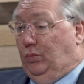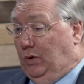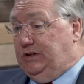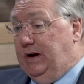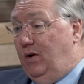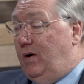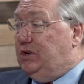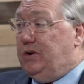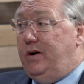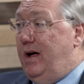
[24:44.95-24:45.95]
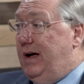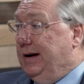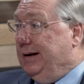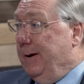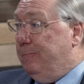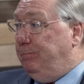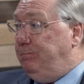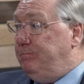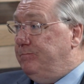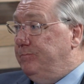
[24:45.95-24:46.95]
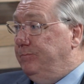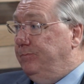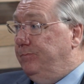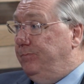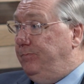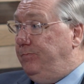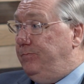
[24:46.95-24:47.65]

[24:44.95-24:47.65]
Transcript: was he lost or not? Yes, he was. And BJ,